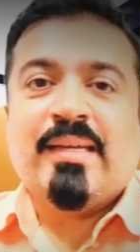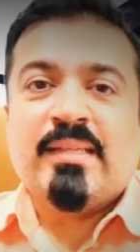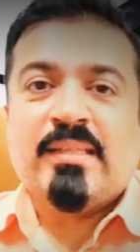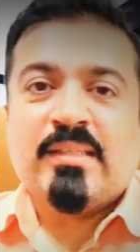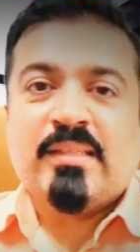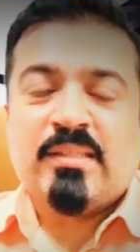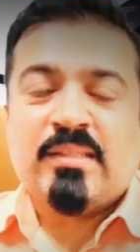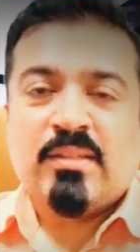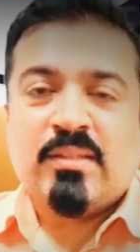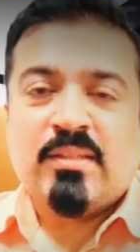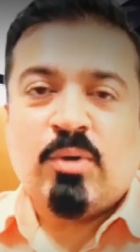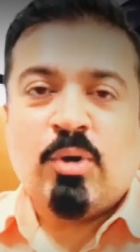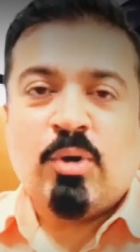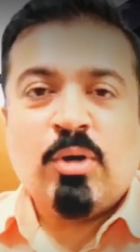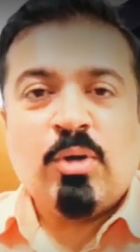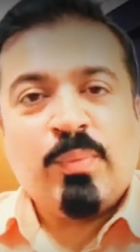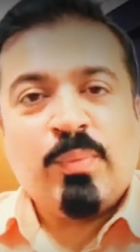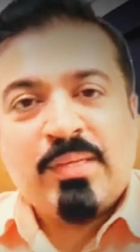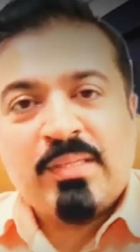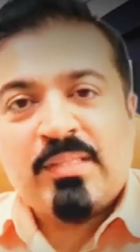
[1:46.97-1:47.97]
is
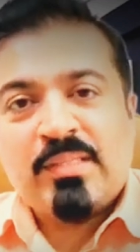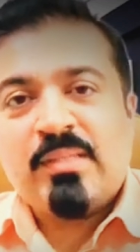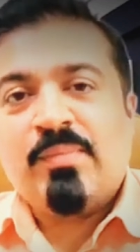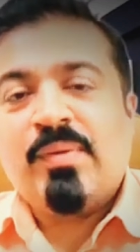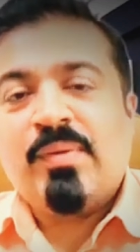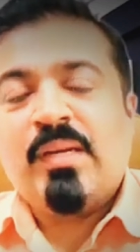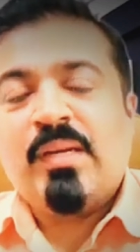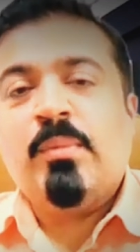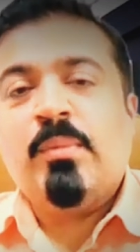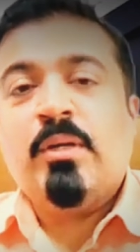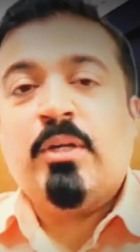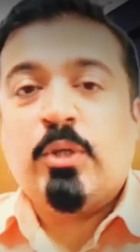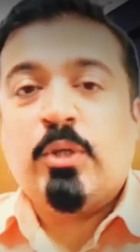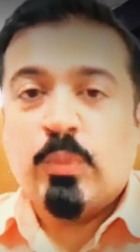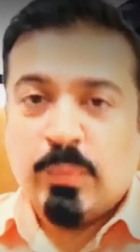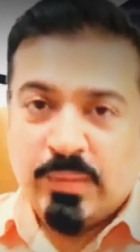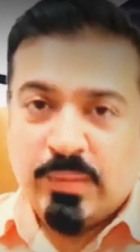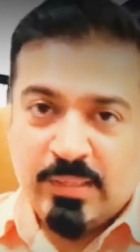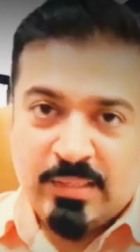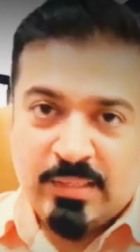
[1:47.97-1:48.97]
always available
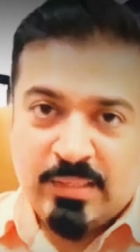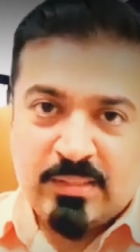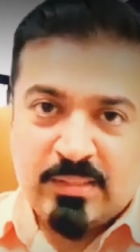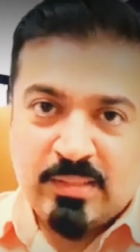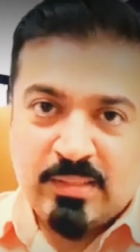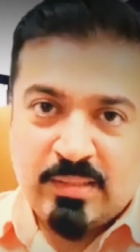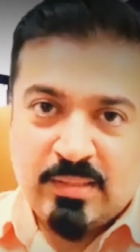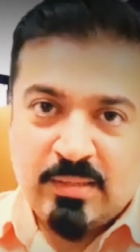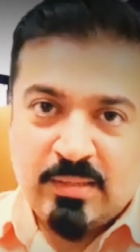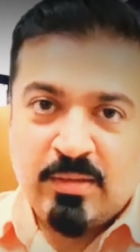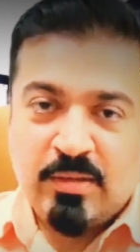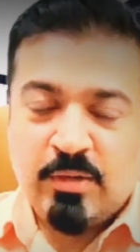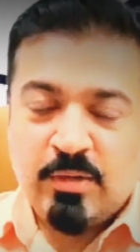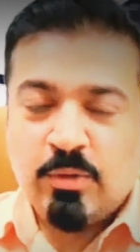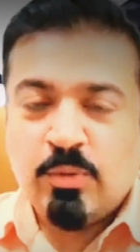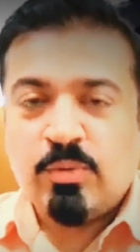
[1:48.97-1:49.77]
to an extent.